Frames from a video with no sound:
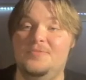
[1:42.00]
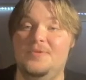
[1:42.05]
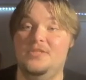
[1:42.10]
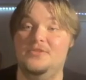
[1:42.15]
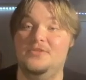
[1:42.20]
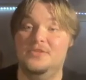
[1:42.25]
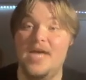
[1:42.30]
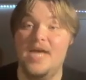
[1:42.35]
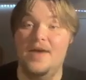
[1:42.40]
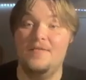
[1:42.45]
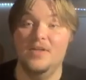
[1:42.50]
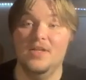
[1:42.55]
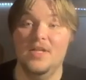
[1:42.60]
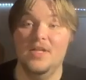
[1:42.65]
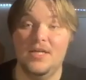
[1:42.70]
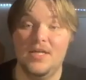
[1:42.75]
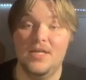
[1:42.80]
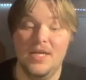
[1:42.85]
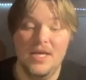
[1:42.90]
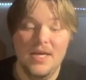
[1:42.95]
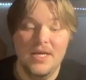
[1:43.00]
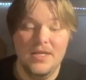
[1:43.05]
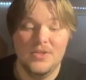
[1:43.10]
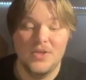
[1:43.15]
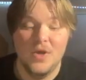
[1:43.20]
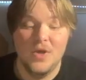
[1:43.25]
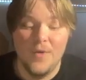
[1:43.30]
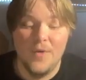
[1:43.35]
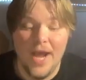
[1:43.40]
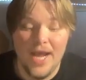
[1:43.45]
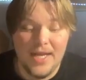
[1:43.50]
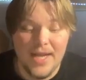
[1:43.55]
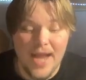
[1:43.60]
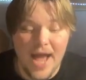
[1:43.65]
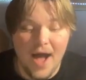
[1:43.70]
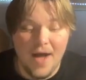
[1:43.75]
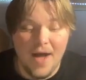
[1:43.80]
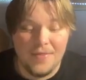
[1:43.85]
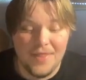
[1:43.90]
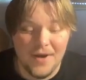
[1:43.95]
picks. Let's have a look. So right
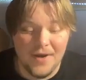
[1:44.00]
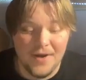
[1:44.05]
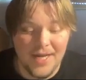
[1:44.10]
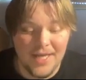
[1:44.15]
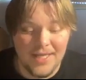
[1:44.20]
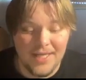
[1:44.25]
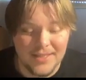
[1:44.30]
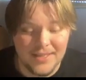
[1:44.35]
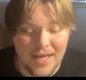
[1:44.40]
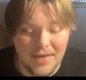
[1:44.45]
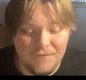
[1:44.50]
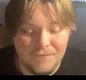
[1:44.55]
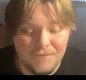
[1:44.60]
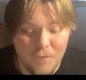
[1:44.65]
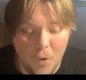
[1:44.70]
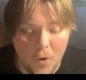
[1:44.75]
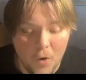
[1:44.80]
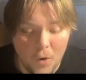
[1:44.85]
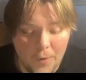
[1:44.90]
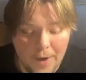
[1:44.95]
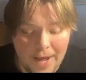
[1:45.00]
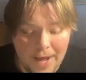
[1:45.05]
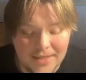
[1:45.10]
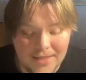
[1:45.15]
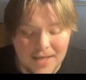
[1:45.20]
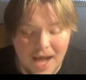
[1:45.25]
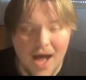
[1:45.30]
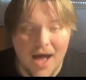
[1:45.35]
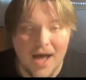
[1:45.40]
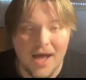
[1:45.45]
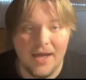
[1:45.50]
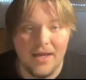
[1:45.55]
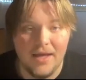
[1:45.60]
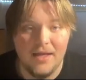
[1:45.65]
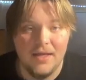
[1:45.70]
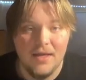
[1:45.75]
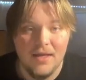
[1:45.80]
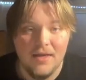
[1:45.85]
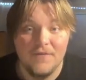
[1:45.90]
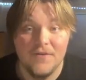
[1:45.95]
now there is a four-way tie
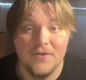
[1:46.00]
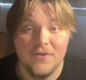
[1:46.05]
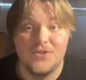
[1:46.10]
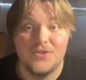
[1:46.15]
for